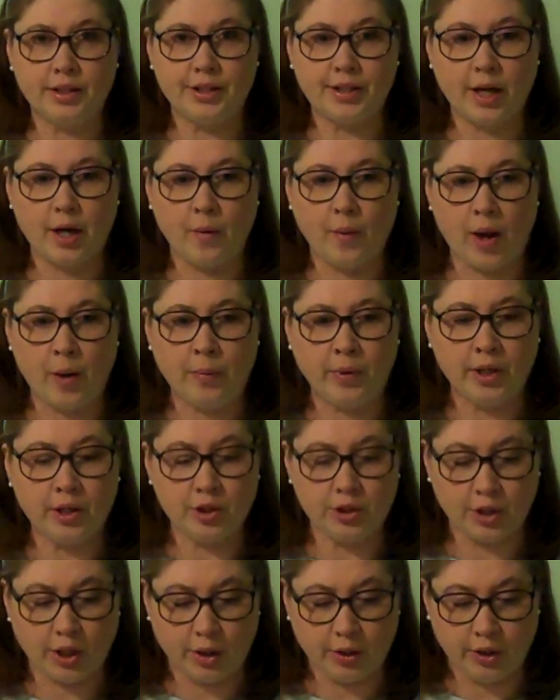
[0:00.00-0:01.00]
So I want to
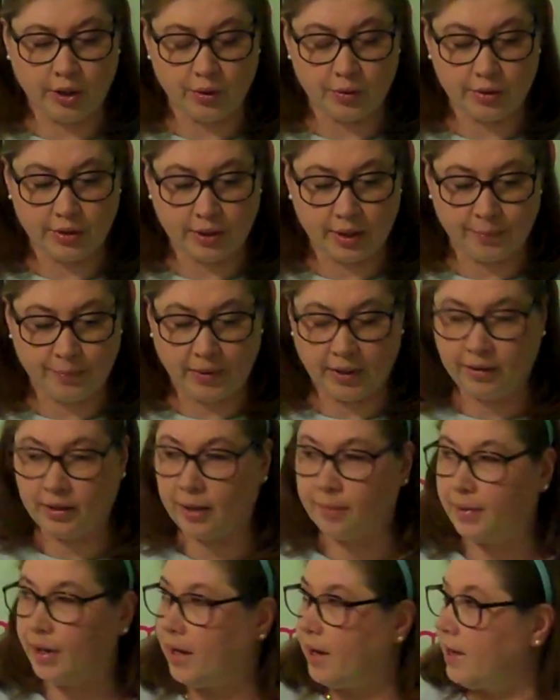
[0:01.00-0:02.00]
show you something
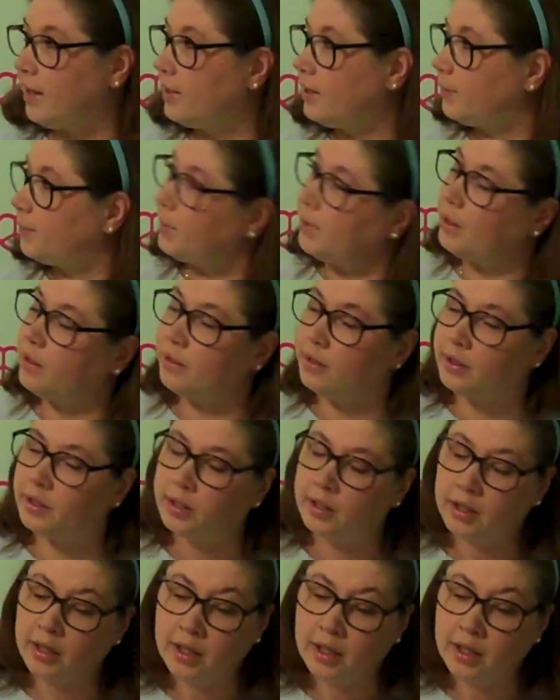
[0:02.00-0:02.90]
that my husband